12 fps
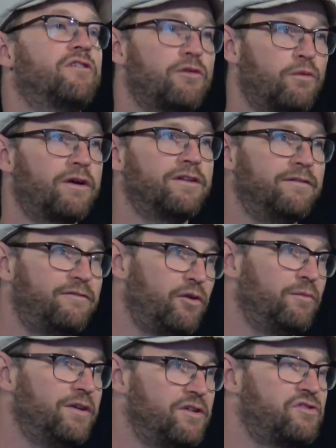this, I worked in the
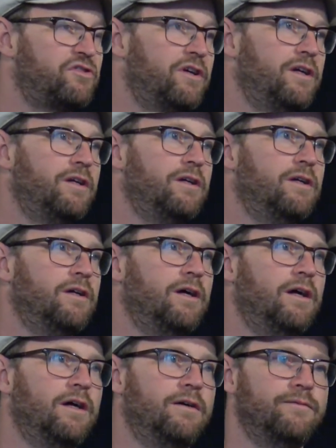film industry
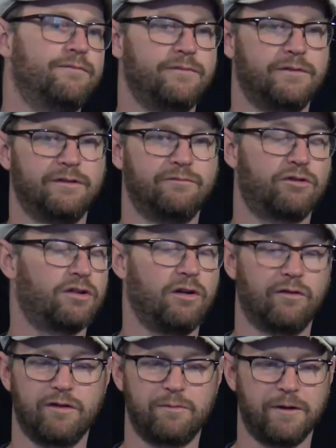uh, and worked all
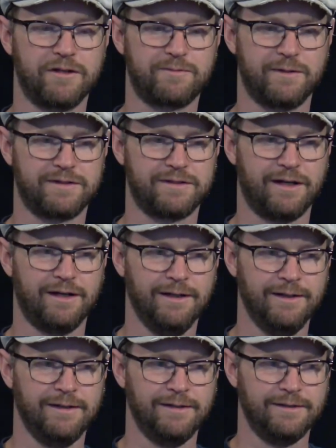over the place. But uh,
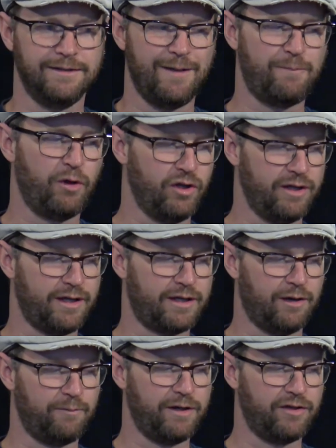yeah, building a
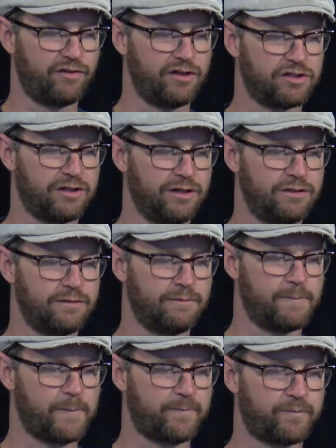company in Saint John,
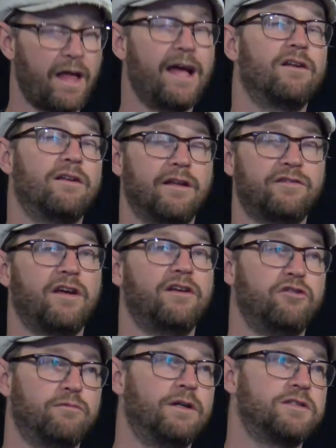and let's say in
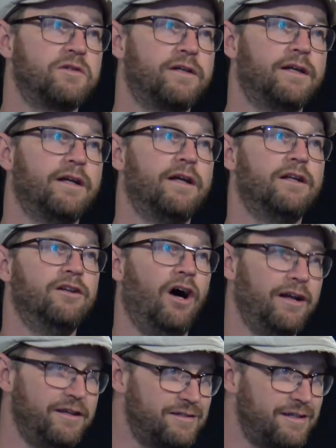New Brunswick,
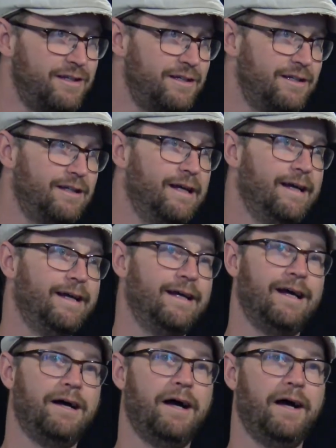not easy, hmm.
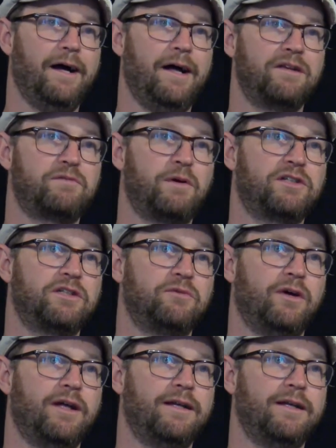uh, especially
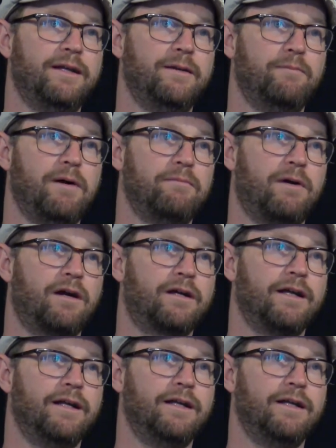when my
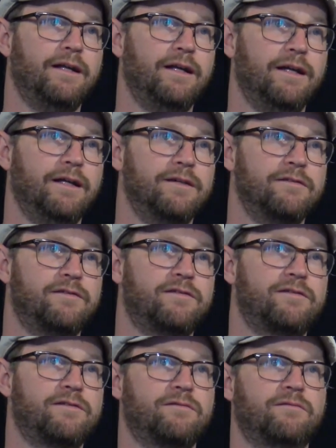market
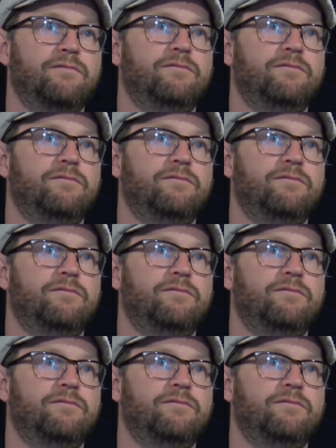is